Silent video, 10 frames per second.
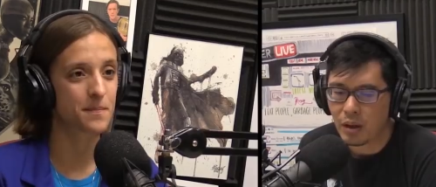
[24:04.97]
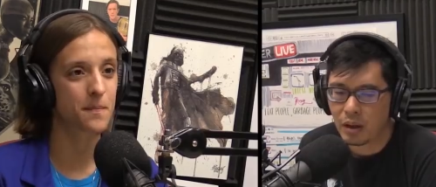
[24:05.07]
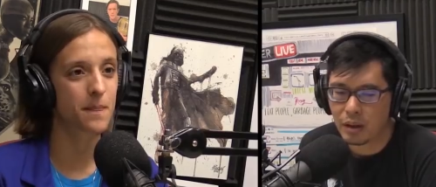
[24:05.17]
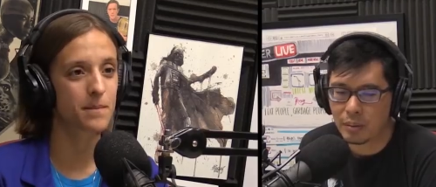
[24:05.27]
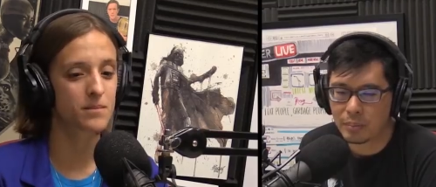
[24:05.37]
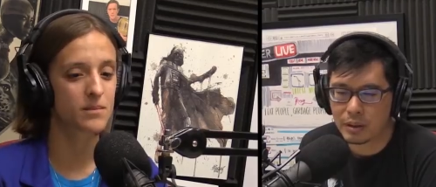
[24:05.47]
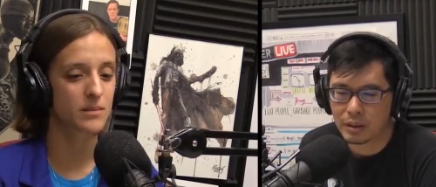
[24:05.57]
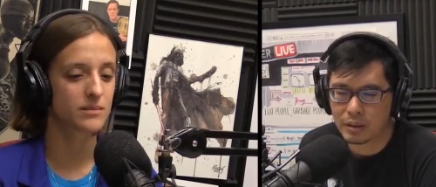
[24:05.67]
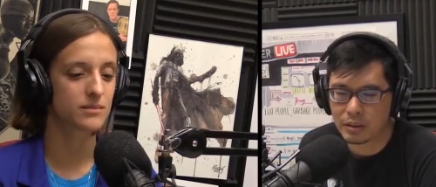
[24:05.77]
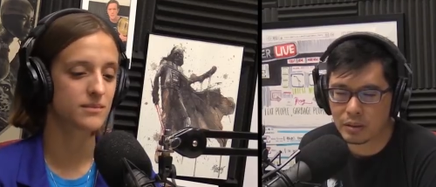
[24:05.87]
Speaker 1: um,
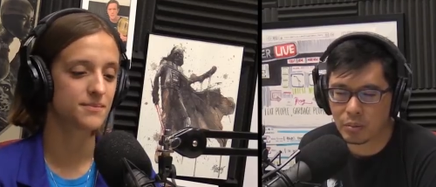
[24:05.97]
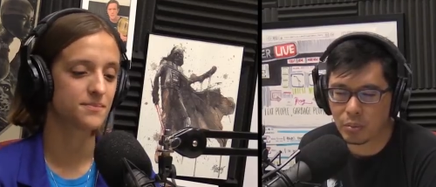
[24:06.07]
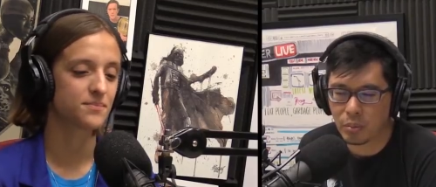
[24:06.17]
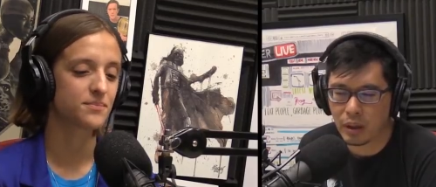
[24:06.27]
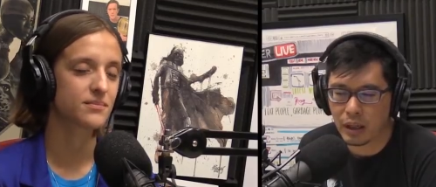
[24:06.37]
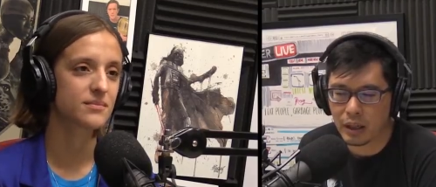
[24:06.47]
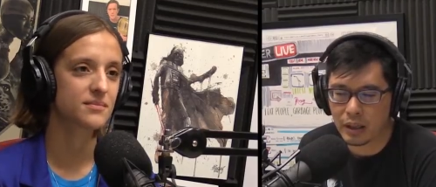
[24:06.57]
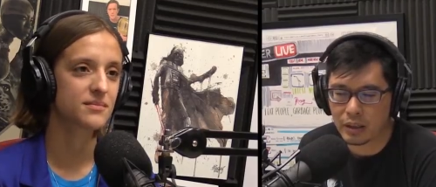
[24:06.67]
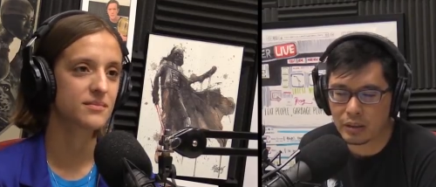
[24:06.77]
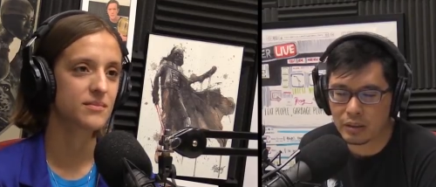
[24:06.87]
because the
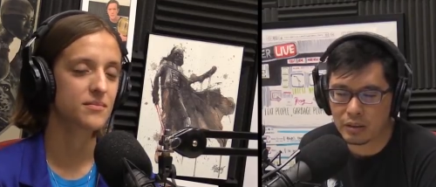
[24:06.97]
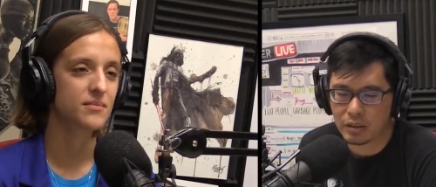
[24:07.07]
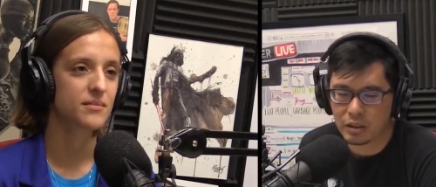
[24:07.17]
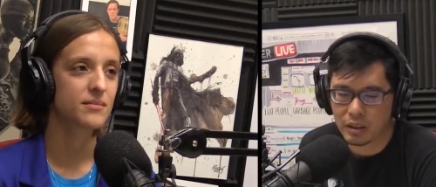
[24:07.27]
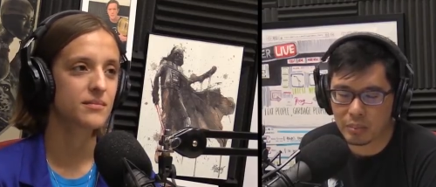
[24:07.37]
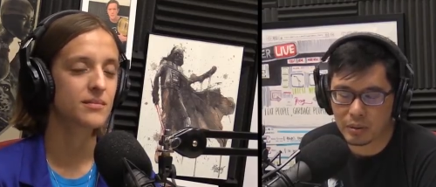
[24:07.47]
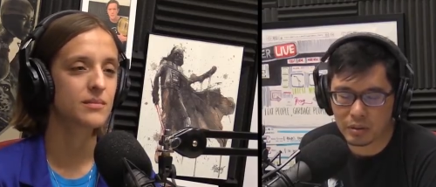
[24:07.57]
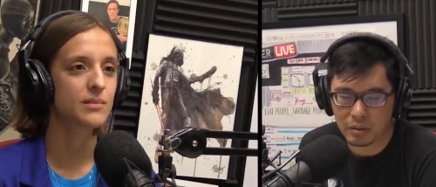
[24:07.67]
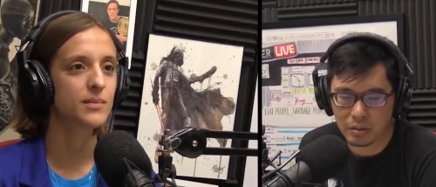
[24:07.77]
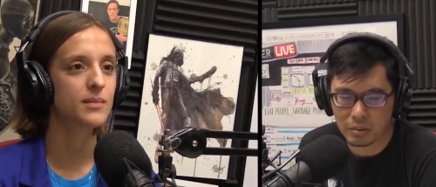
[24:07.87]
way she's able
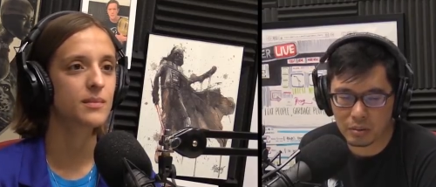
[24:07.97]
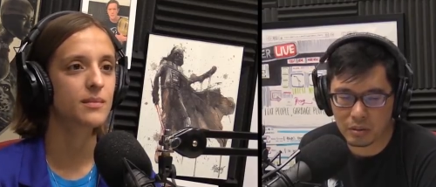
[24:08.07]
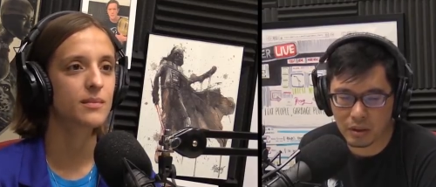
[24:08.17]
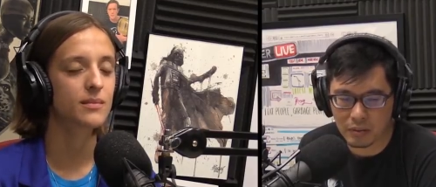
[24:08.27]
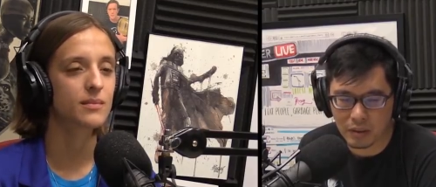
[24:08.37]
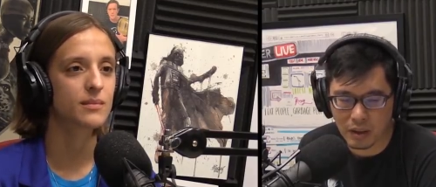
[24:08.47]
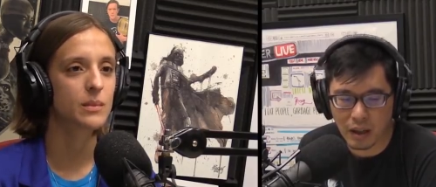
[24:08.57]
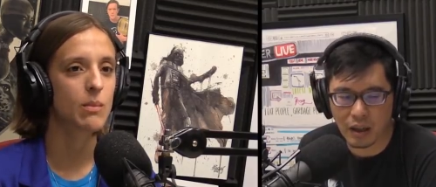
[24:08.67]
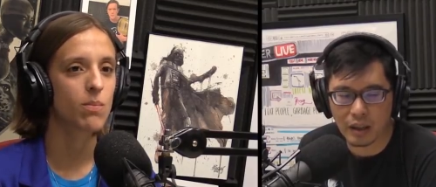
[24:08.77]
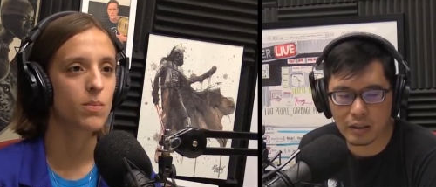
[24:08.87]
to deliver
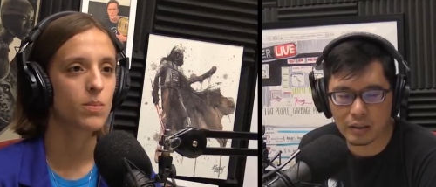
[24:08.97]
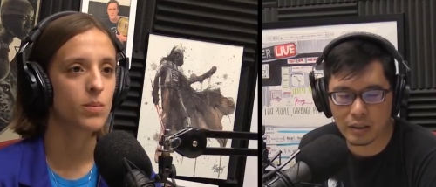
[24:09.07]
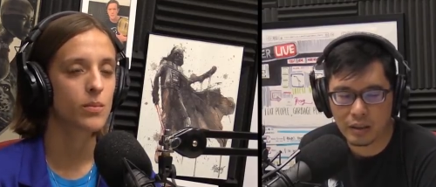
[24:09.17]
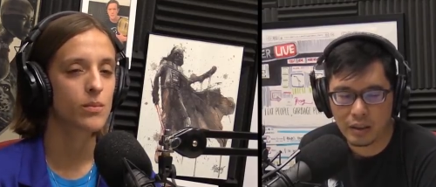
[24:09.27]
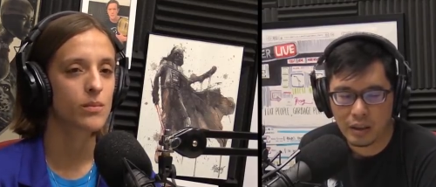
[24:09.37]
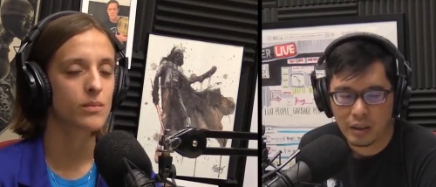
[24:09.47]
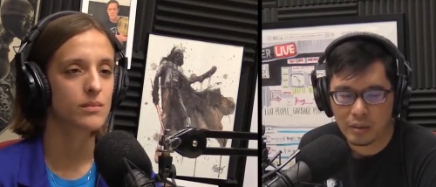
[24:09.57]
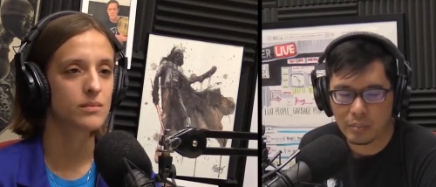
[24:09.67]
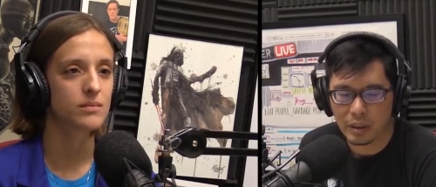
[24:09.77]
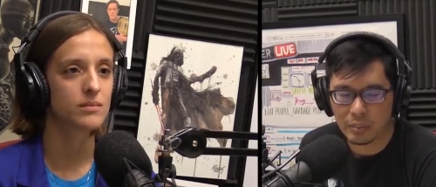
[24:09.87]
lines and
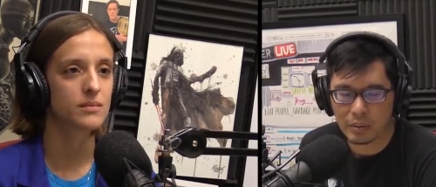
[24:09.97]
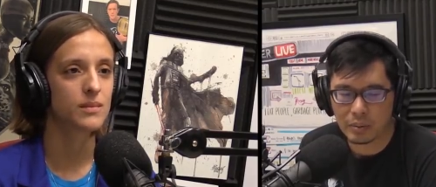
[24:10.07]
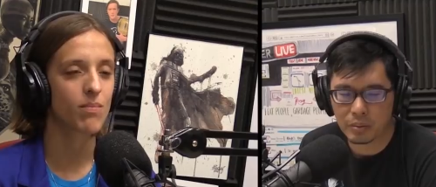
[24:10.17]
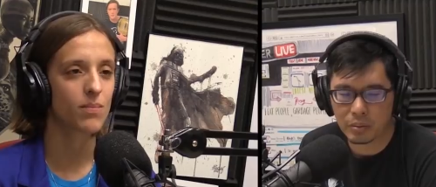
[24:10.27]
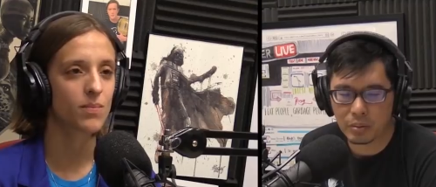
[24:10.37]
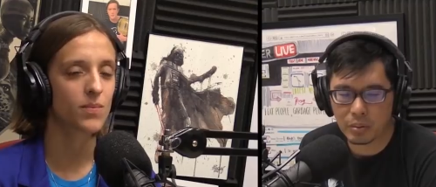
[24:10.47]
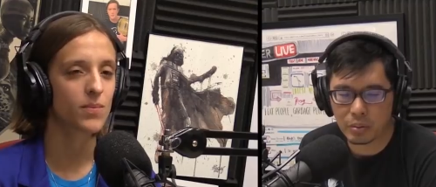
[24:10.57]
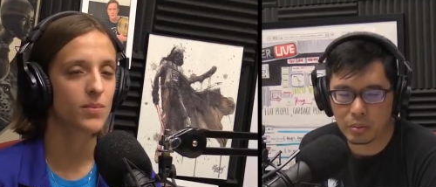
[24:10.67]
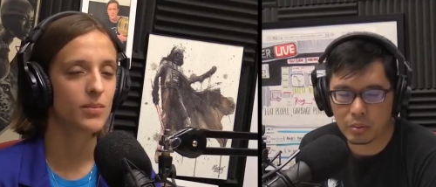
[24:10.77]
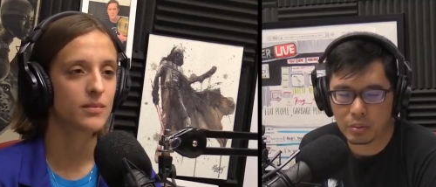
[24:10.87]
be able
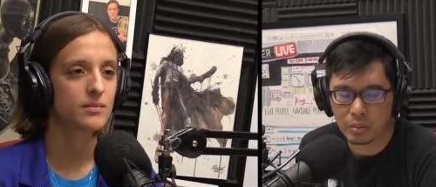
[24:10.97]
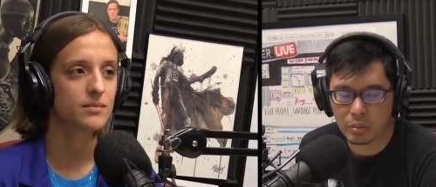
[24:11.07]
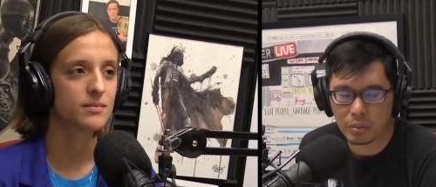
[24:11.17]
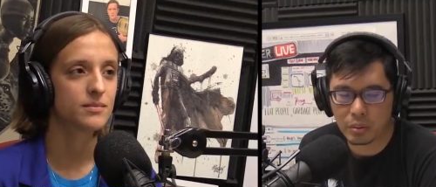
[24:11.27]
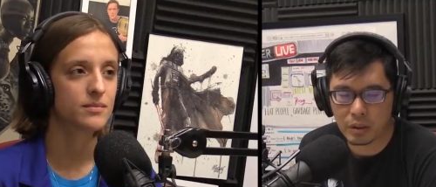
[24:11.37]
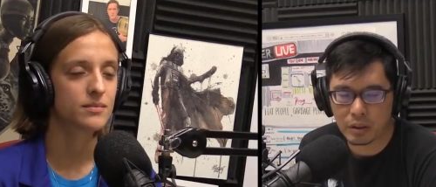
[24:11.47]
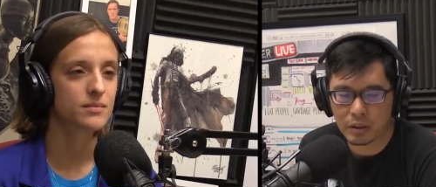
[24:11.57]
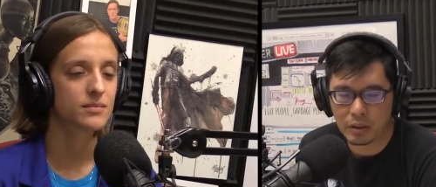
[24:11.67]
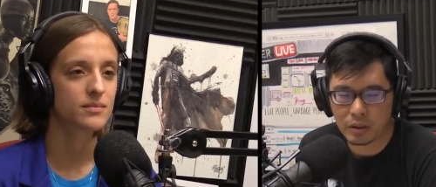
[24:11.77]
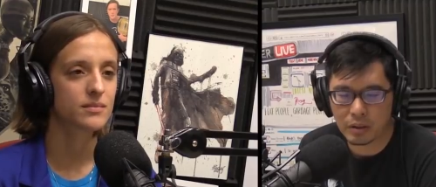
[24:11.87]
to
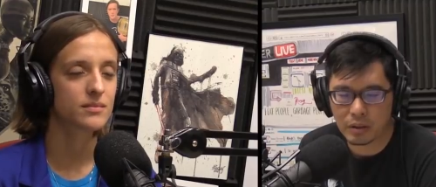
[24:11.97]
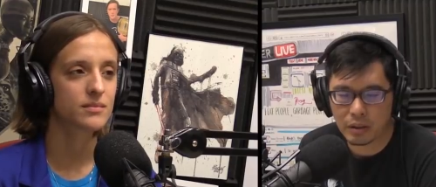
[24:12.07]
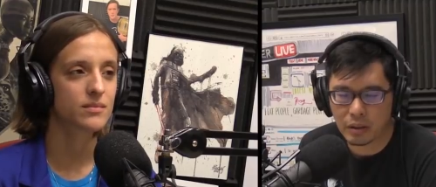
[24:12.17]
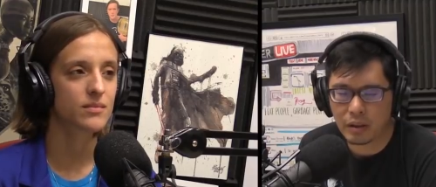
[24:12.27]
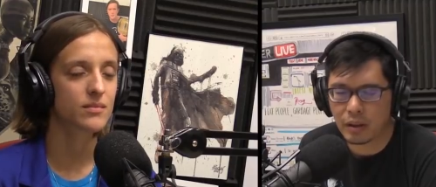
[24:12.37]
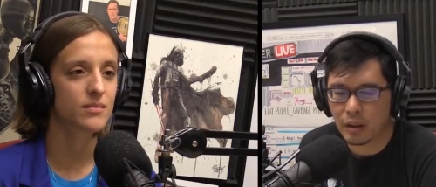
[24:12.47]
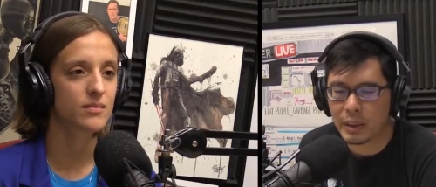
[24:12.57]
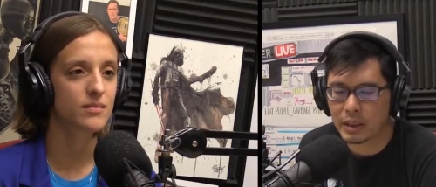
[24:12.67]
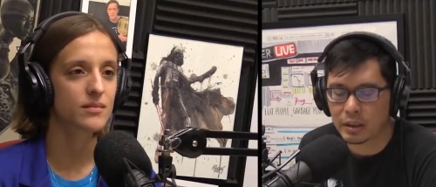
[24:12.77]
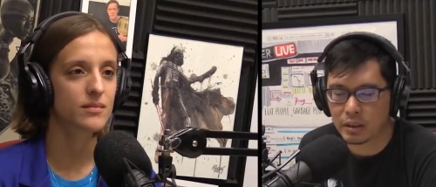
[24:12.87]
uh, and, and they
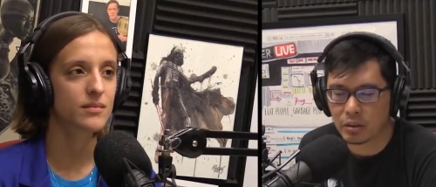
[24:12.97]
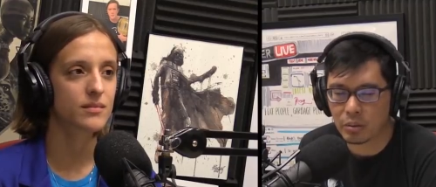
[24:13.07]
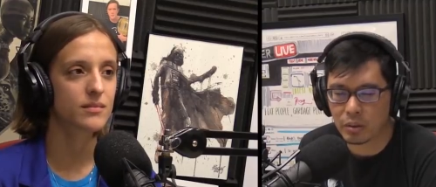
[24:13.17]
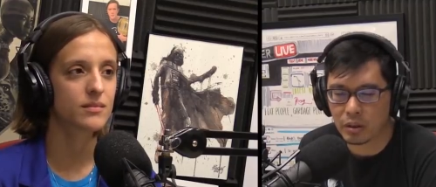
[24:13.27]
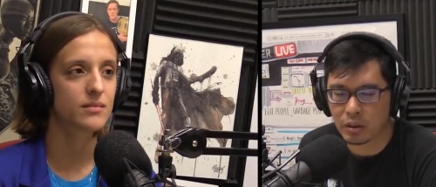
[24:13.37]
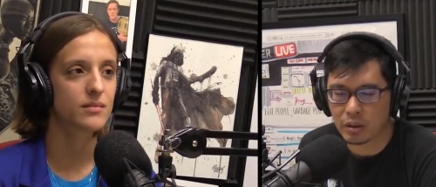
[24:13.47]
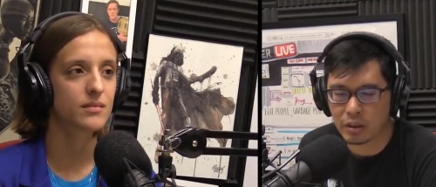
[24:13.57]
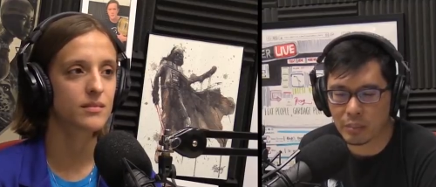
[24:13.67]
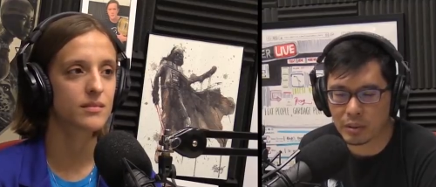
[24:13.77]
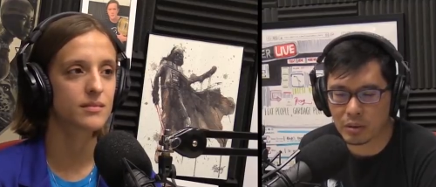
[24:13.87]
mention it too in, in
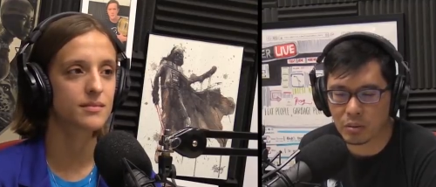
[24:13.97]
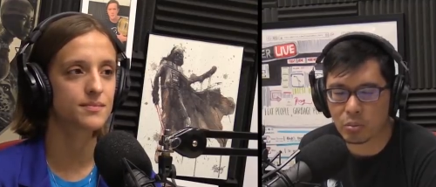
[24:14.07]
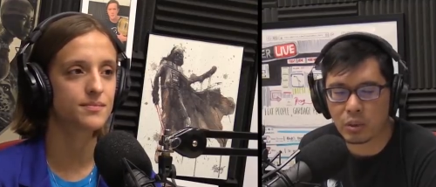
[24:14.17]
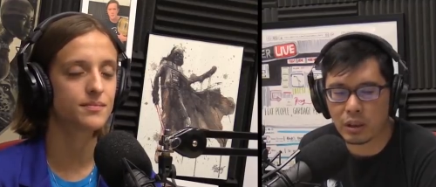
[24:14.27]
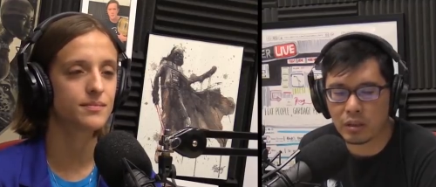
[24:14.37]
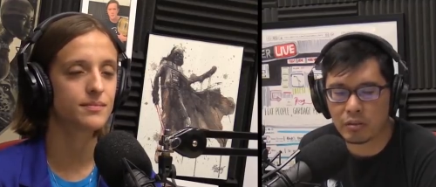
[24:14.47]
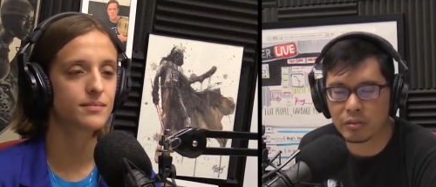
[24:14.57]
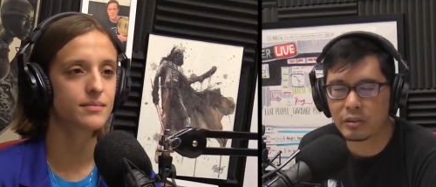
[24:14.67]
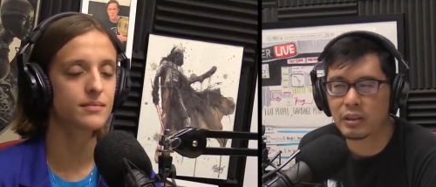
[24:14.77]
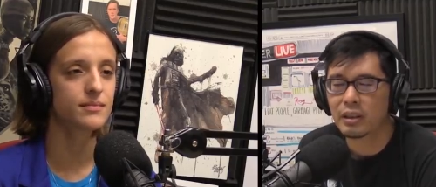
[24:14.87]
this episode
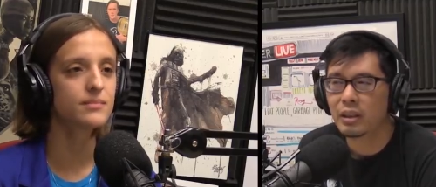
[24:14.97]
weave